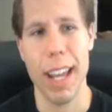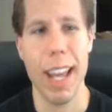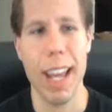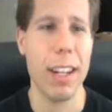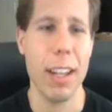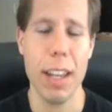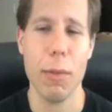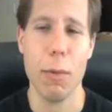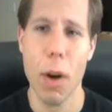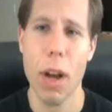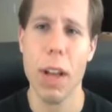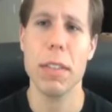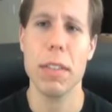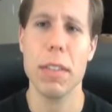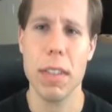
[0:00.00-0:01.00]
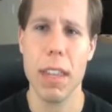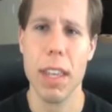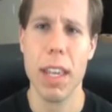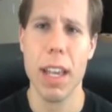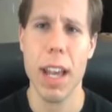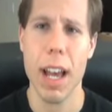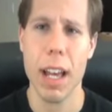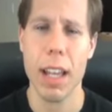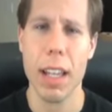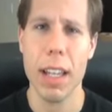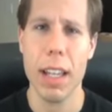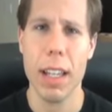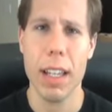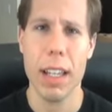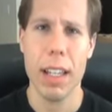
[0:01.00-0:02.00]
And it was the,
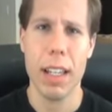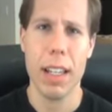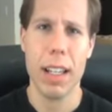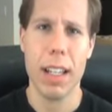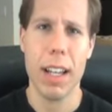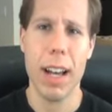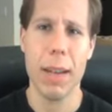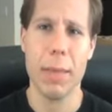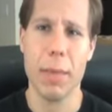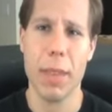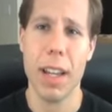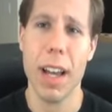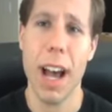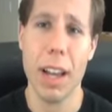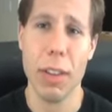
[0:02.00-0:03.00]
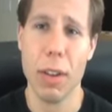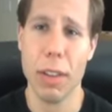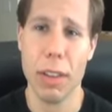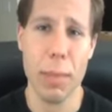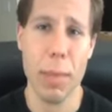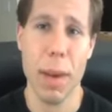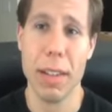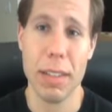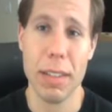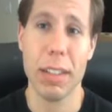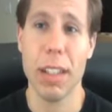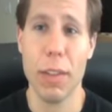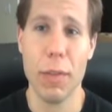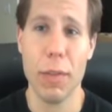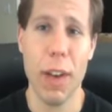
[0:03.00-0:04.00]
I thought the best
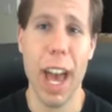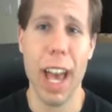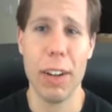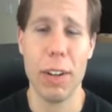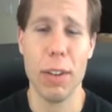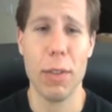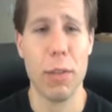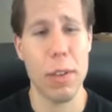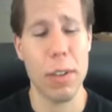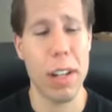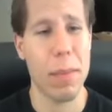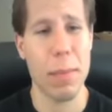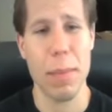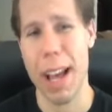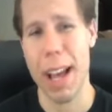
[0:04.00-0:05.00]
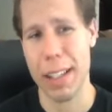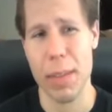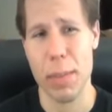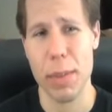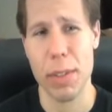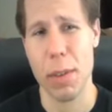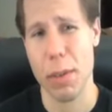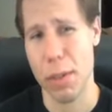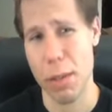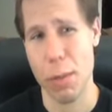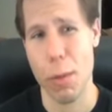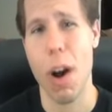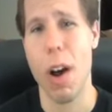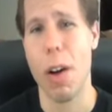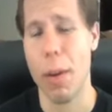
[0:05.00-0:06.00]
cliffhanger for an Impact episode in a
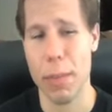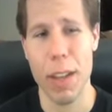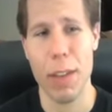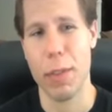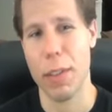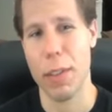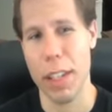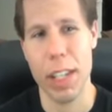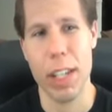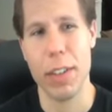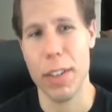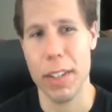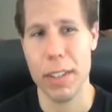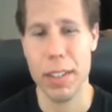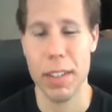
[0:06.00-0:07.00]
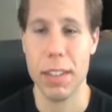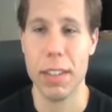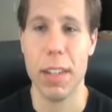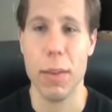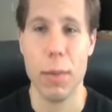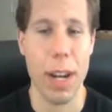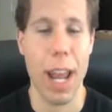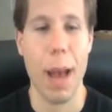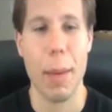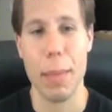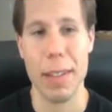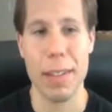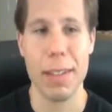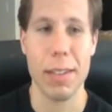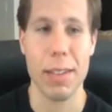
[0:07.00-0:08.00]
while. I'm definitely curious to see what
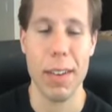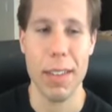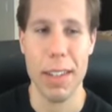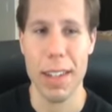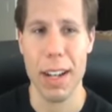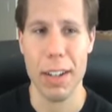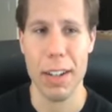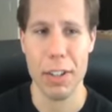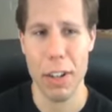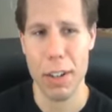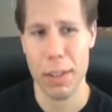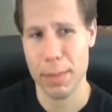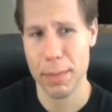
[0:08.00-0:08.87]
happens on the next show.